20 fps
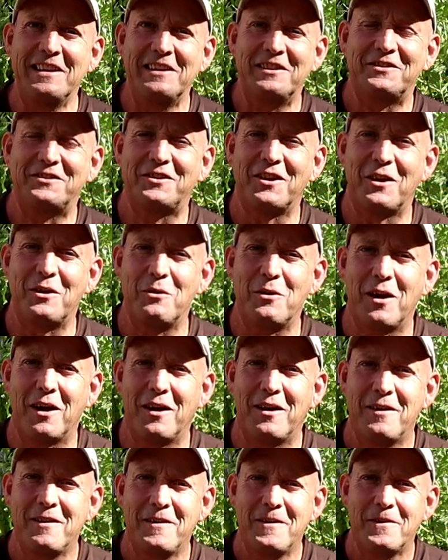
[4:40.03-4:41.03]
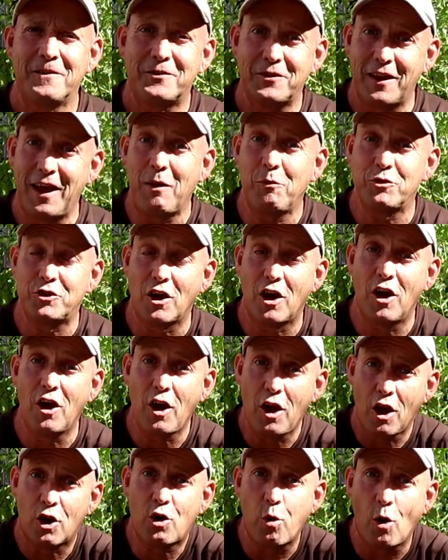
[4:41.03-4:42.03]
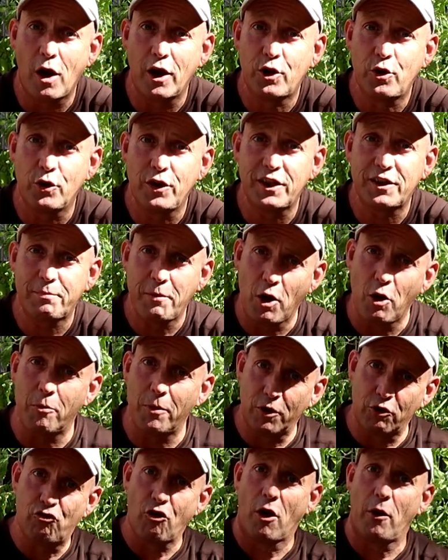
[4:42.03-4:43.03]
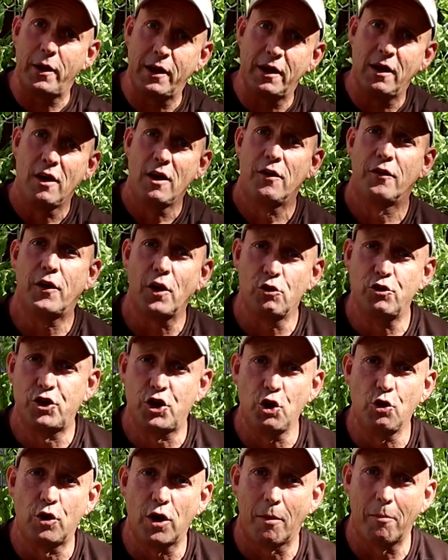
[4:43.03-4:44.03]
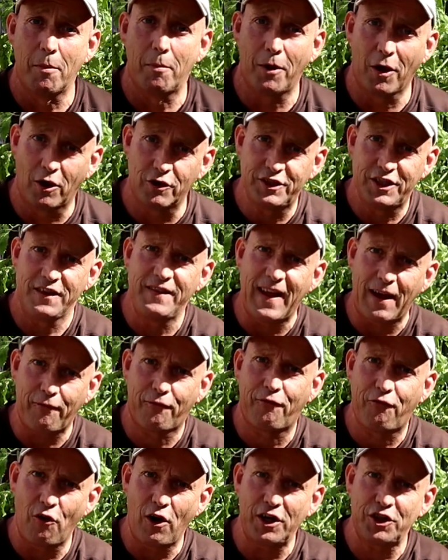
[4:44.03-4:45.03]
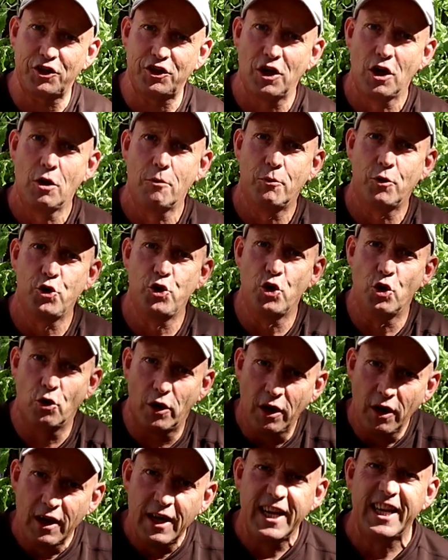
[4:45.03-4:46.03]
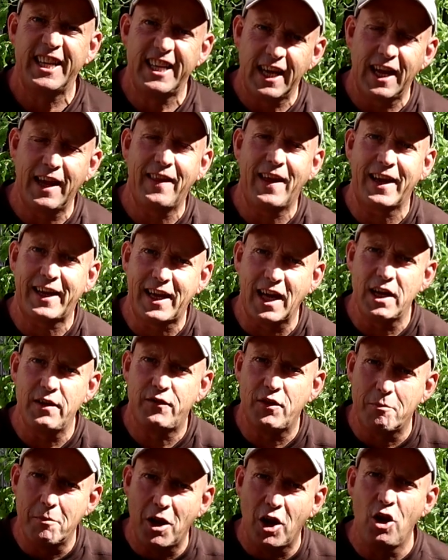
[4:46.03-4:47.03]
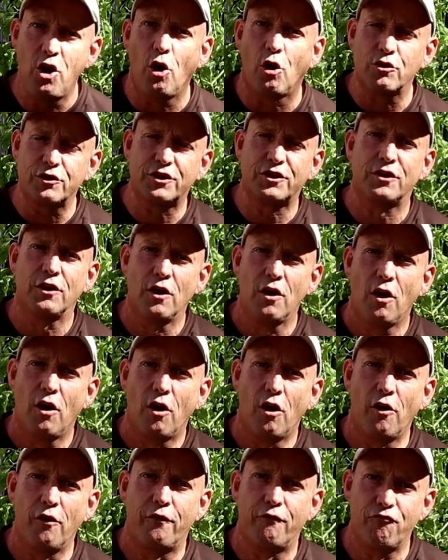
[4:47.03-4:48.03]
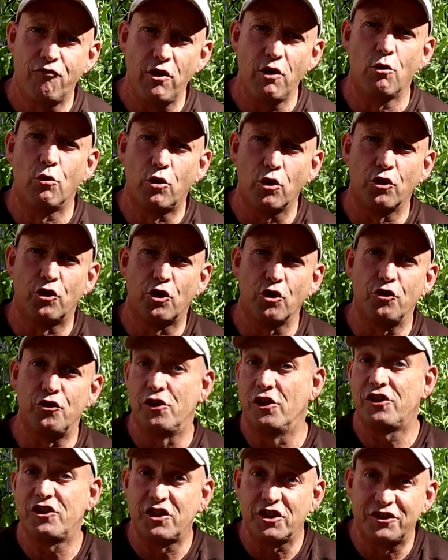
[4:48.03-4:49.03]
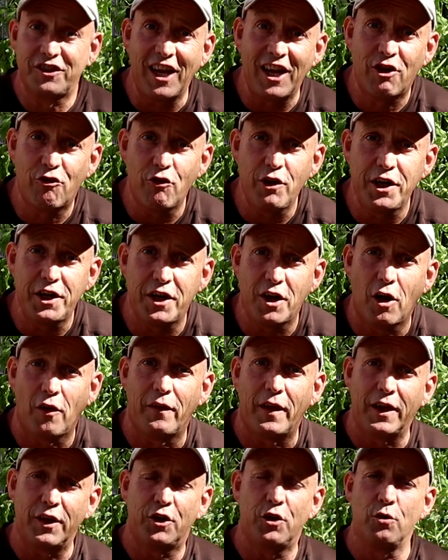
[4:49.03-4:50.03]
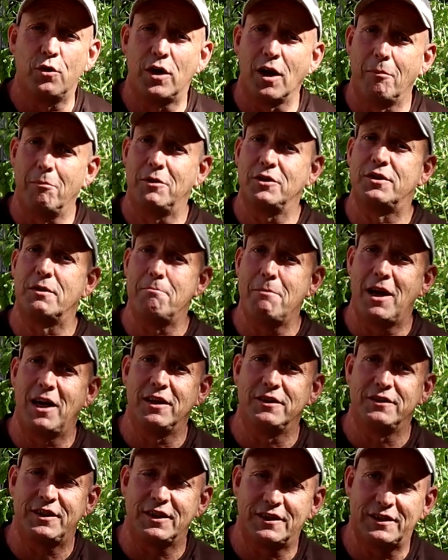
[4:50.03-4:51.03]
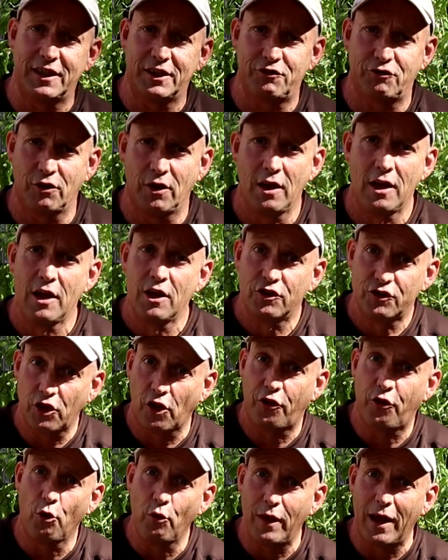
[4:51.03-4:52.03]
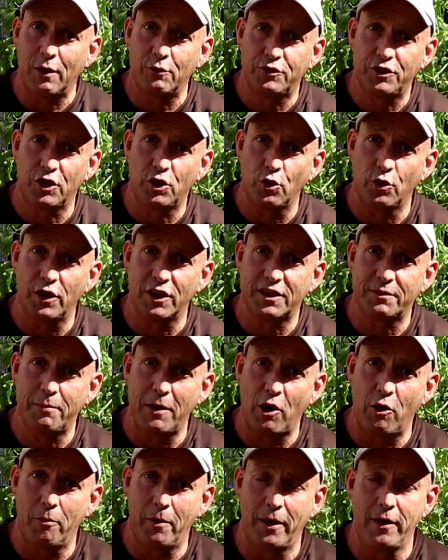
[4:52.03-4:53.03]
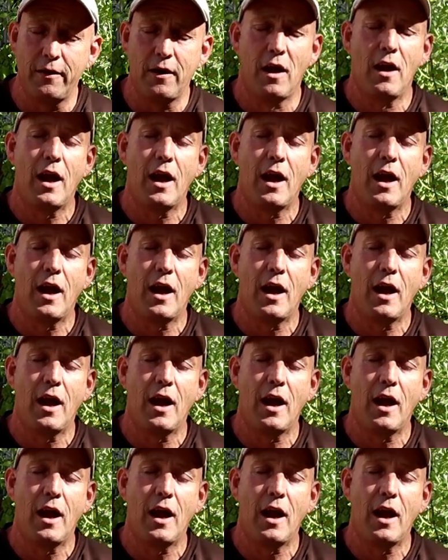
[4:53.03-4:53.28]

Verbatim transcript: So, uh, so that was a, a quite a good experiment, growing those cucumber plants in that fresh manure, and that gave them a lot of real good goodness, because they're greedy, aren't they, cucumbers and melons, et cetera. So I thought that was a good experiment.